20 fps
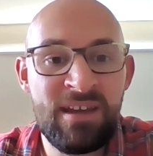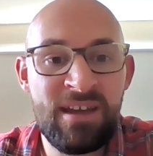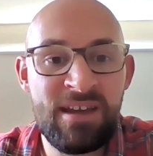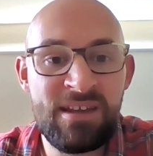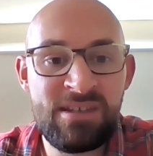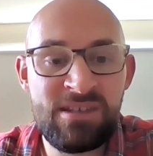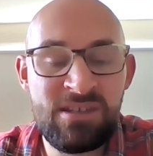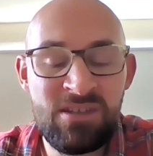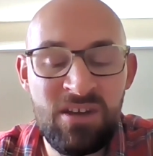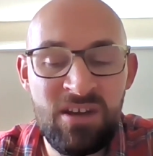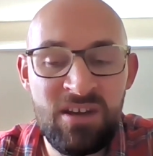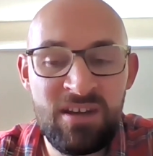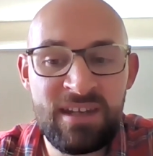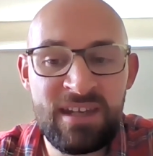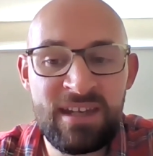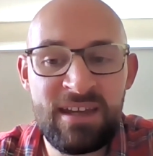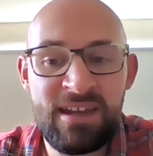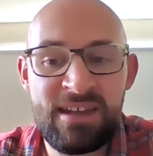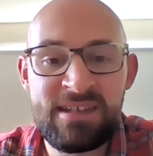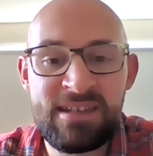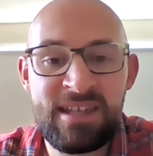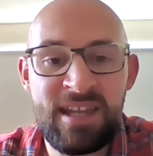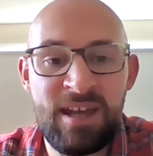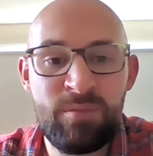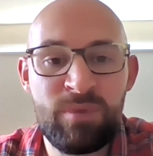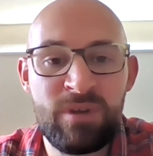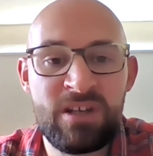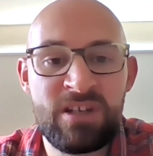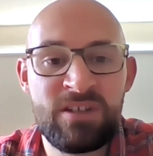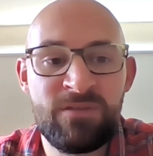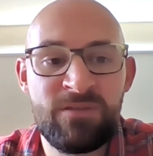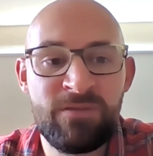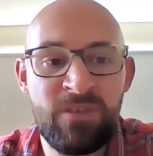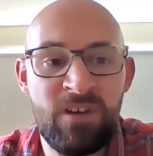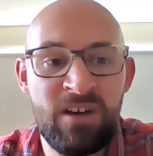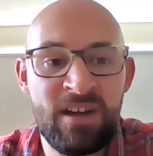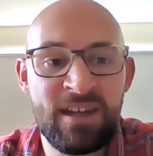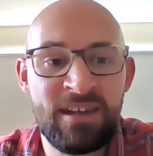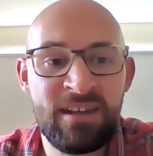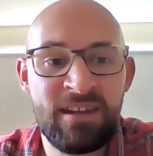a sturdy, established
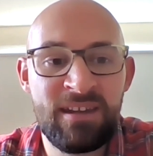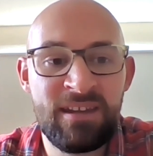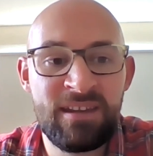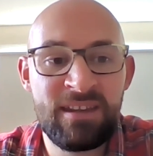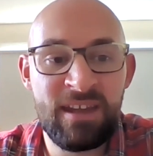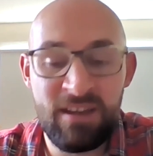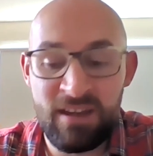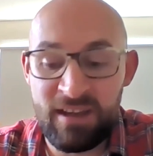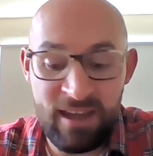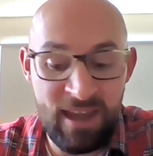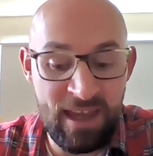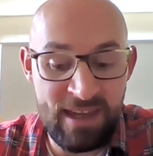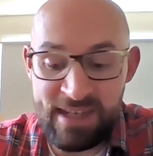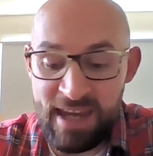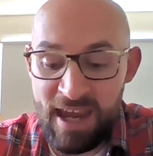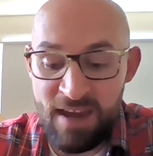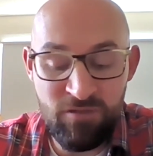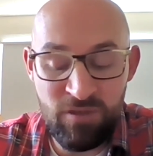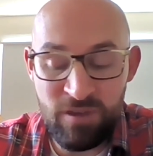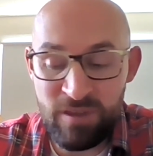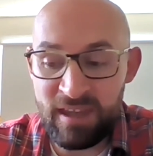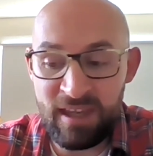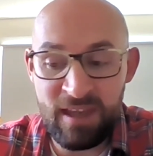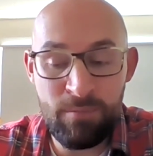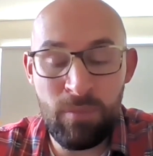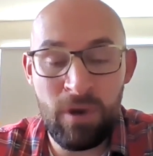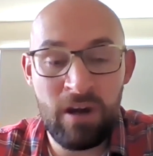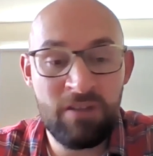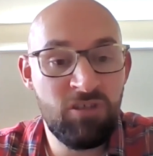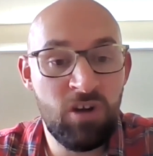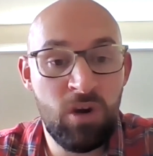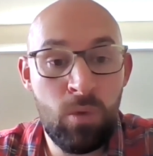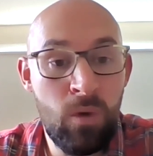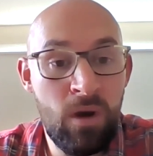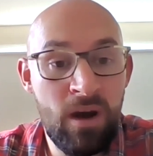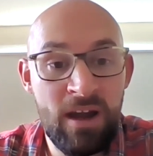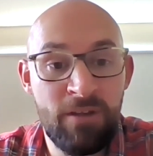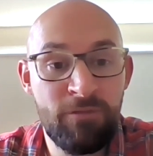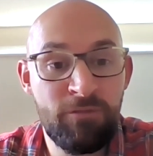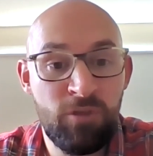vine that gets everything it might
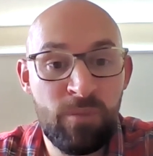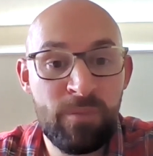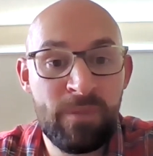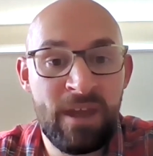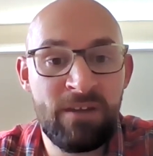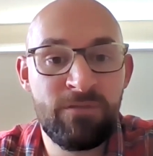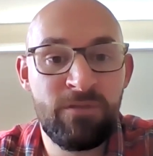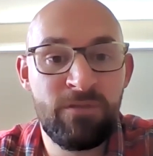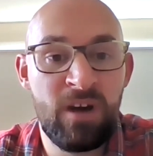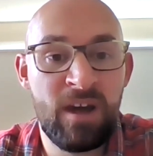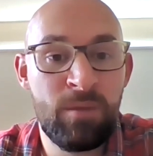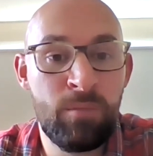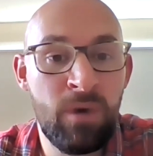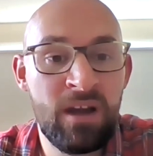require from that vine.